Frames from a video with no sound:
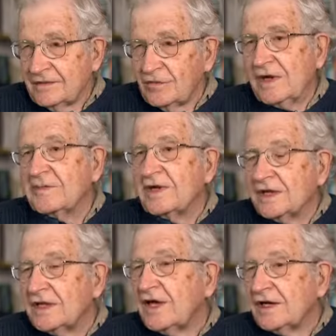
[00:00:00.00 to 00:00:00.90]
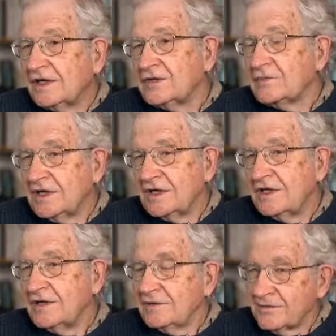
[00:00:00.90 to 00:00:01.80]
$20 million
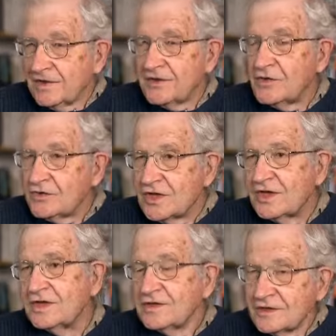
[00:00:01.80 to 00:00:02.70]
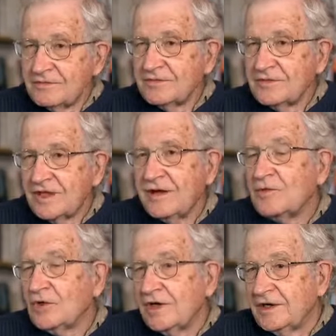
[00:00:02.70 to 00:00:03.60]
behind them. In those days, a
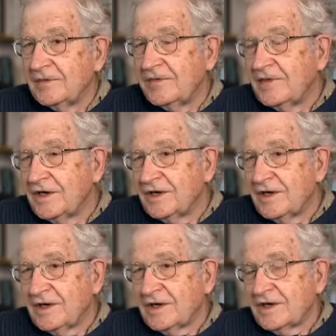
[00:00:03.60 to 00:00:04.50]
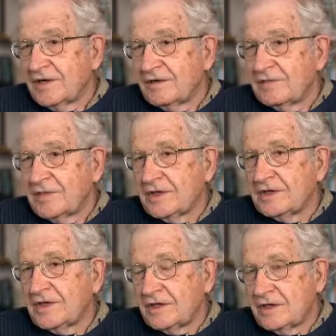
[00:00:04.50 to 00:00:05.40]
lot more now.
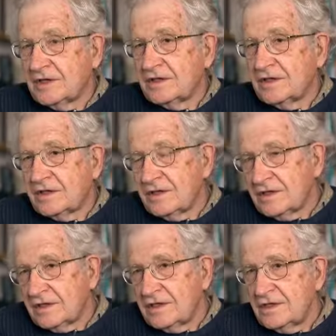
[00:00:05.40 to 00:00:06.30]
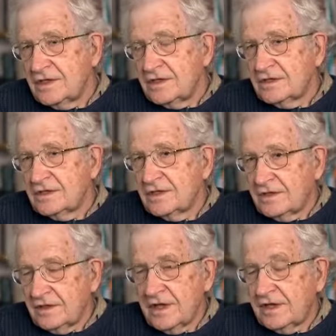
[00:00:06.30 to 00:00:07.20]
And the
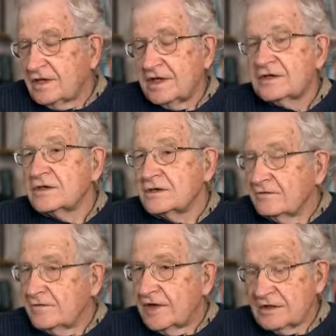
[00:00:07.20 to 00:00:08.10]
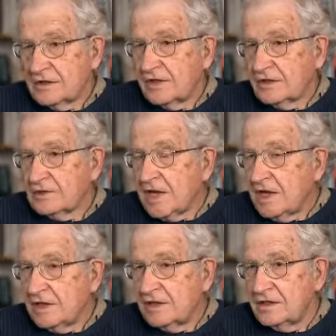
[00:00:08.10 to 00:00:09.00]
internet has vastly
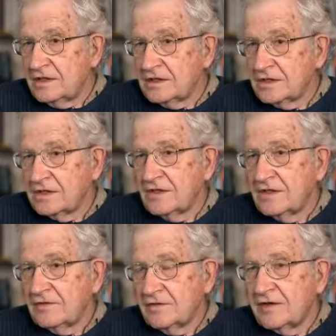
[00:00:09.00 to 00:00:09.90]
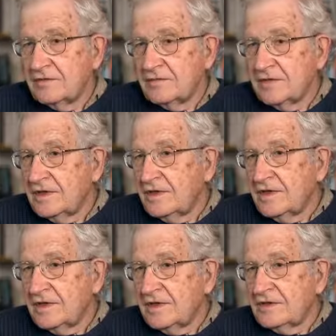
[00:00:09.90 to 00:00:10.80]
expanded this freedom.
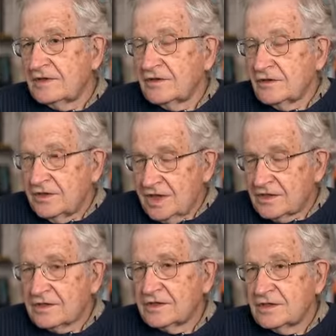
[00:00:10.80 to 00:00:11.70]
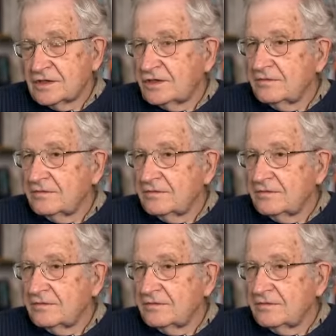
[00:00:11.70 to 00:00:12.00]
So yes,